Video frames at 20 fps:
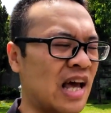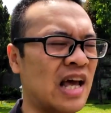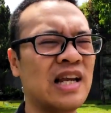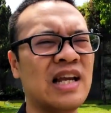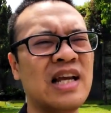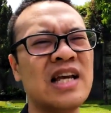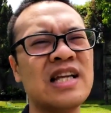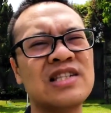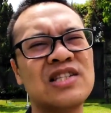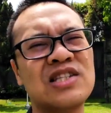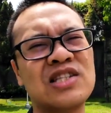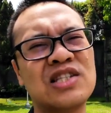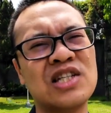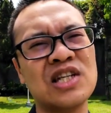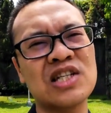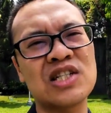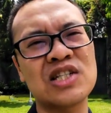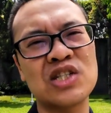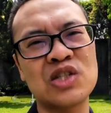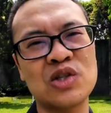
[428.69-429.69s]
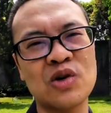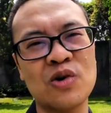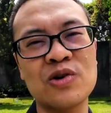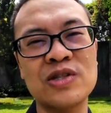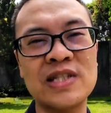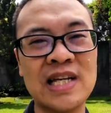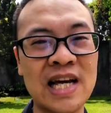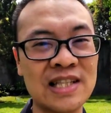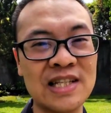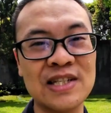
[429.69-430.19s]
and it's just so
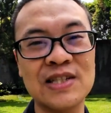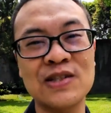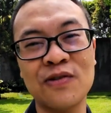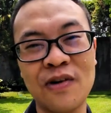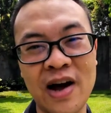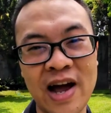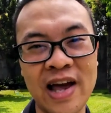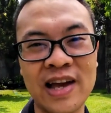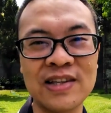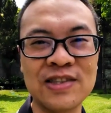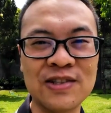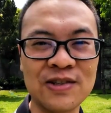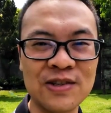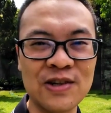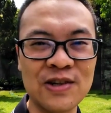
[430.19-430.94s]
satisfying to